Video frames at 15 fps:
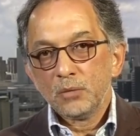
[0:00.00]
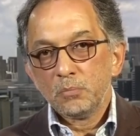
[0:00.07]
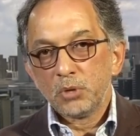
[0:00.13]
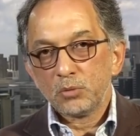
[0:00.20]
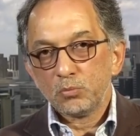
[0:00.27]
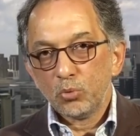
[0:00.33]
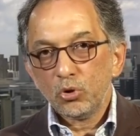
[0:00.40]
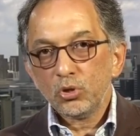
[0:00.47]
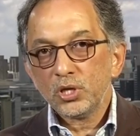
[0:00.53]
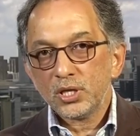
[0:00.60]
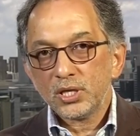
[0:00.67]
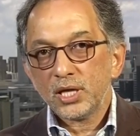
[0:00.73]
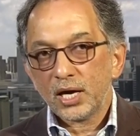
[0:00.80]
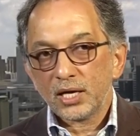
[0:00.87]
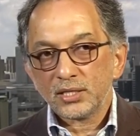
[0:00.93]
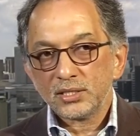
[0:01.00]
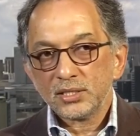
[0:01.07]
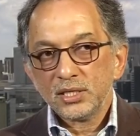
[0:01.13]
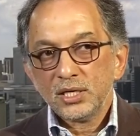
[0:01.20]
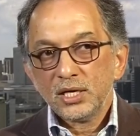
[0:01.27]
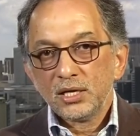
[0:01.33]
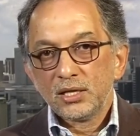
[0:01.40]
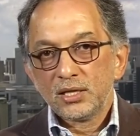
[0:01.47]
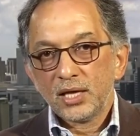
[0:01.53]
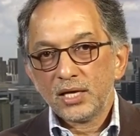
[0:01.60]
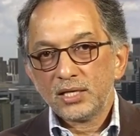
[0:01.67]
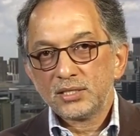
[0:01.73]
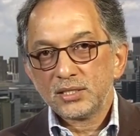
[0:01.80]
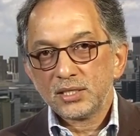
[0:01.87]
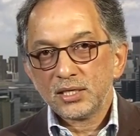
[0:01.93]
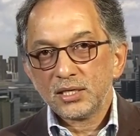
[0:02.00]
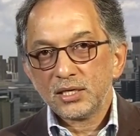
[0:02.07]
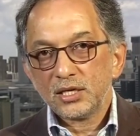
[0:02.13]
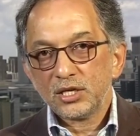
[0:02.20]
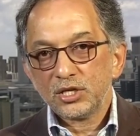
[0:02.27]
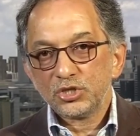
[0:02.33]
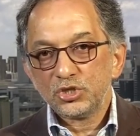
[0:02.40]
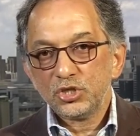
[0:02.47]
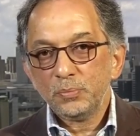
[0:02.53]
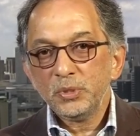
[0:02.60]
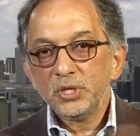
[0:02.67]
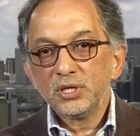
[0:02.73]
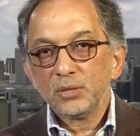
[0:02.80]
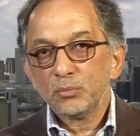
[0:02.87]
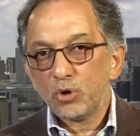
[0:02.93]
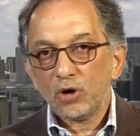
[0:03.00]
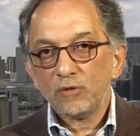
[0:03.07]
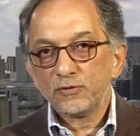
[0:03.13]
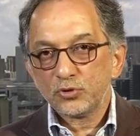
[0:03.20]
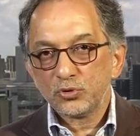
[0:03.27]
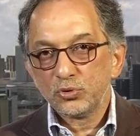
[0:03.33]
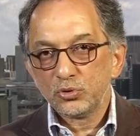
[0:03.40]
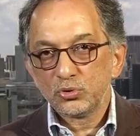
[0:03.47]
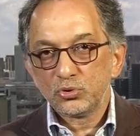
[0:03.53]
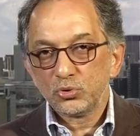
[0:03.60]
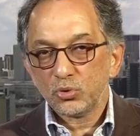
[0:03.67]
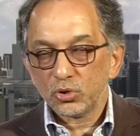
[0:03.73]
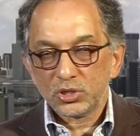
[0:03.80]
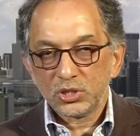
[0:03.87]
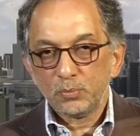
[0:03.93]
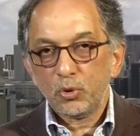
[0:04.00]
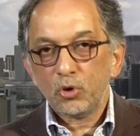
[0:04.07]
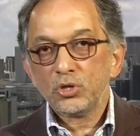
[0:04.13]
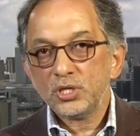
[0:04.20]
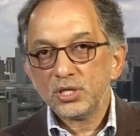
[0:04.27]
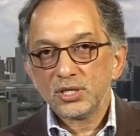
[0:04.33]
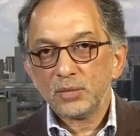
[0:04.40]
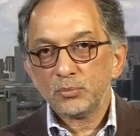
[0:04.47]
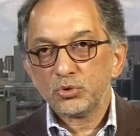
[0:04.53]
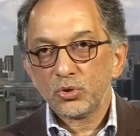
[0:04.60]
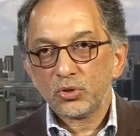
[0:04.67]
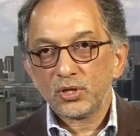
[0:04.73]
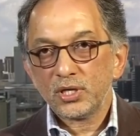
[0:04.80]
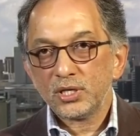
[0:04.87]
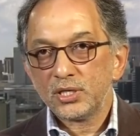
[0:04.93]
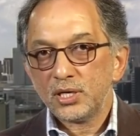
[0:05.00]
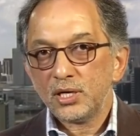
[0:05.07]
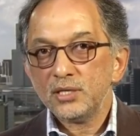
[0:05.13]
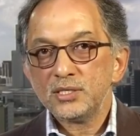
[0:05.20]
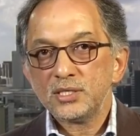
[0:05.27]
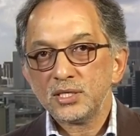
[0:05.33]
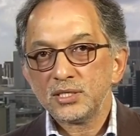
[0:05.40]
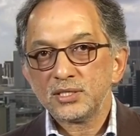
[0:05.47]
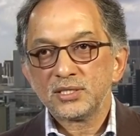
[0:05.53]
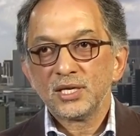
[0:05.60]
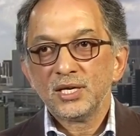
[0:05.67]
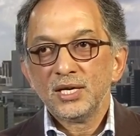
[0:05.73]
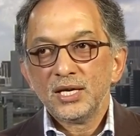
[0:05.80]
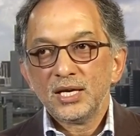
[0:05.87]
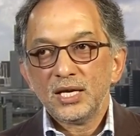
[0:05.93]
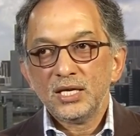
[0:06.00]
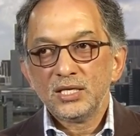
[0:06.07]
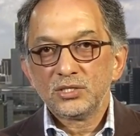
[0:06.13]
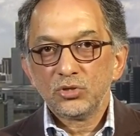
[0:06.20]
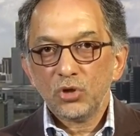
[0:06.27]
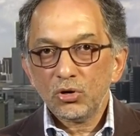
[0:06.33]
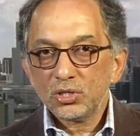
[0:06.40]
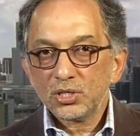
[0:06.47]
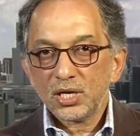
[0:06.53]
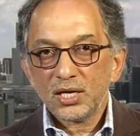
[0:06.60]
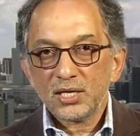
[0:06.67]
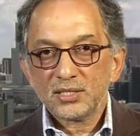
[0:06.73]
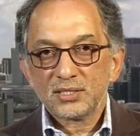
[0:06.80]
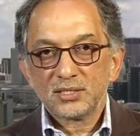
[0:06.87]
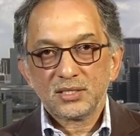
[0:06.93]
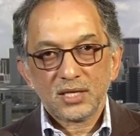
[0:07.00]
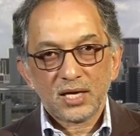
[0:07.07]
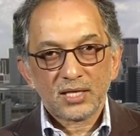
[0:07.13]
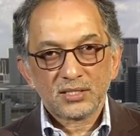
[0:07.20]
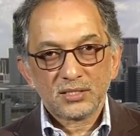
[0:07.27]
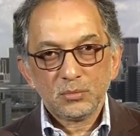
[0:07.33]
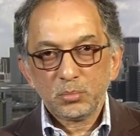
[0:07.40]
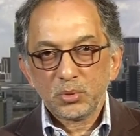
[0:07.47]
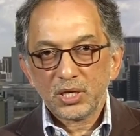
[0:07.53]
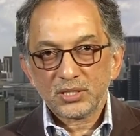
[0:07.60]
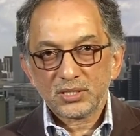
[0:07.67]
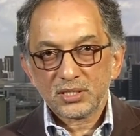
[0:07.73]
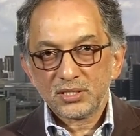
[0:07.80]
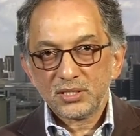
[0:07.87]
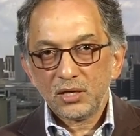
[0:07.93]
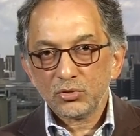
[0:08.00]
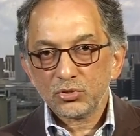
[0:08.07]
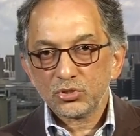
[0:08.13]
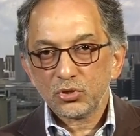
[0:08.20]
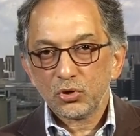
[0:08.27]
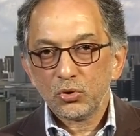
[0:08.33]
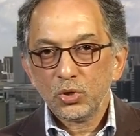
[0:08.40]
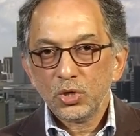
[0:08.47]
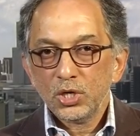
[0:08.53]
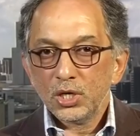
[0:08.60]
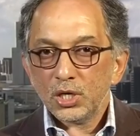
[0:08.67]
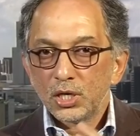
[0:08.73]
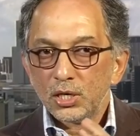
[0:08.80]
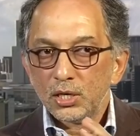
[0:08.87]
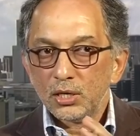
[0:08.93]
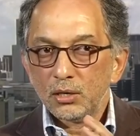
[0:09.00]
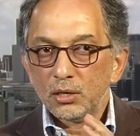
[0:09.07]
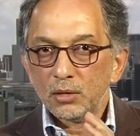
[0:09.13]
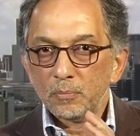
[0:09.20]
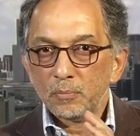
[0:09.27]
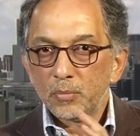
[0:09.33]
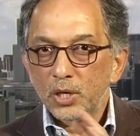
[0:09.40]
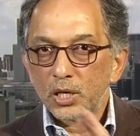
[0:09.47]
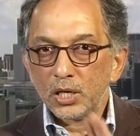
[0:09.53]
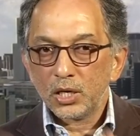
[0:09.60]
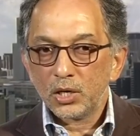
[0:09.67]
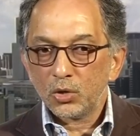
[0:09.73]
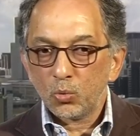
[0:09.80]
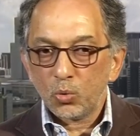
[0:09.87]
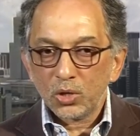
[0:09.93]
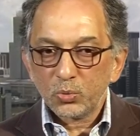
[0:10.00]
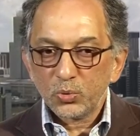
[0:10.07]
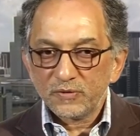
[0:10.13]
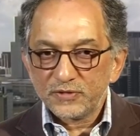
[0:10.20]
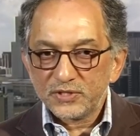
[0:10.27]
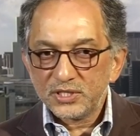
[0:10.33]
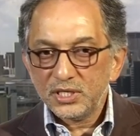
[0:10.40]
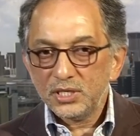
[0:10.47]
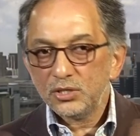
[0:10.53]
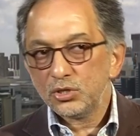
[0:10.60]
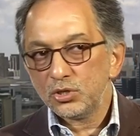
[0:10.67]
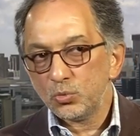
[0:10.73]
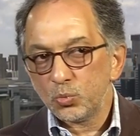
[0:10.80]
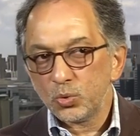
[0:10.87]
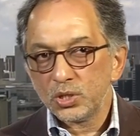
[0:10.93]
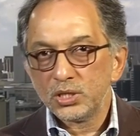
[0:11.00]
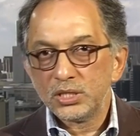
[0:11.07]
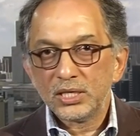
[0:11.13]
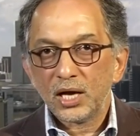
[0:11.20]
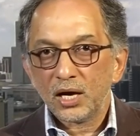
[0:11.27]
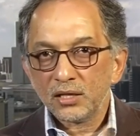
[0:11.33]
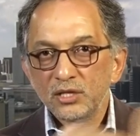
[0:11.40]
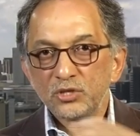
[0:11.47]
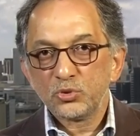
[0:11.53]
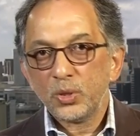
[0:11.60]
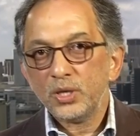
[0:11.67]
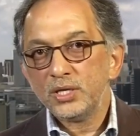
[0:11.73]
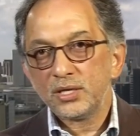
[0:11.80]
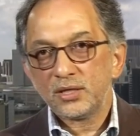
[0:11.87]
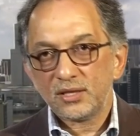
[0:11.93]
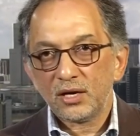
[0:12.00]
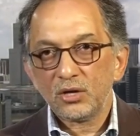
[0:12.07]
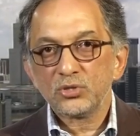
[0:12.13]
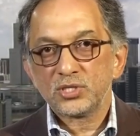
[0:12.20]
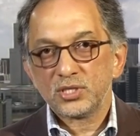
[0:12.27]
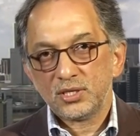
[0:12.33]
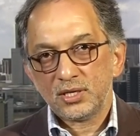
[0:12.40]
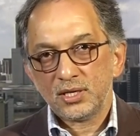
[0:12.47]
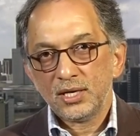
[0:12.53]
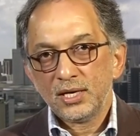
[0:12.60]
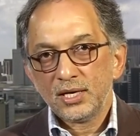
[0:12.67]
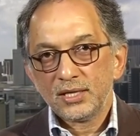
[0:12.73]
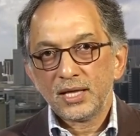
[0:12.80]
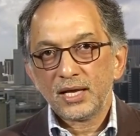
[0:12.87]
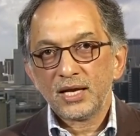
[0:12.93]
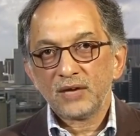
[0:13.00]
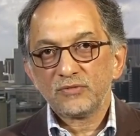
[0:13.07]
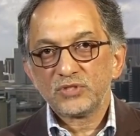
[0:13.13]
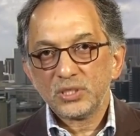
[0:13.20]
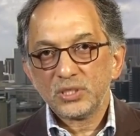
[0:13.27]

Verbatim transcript: But more than that, that uh, shipping them off to, to or deporting them to third countries is not as, uh, as simple as it sounds. So um, uh, what we've seen with the other 20,000 that have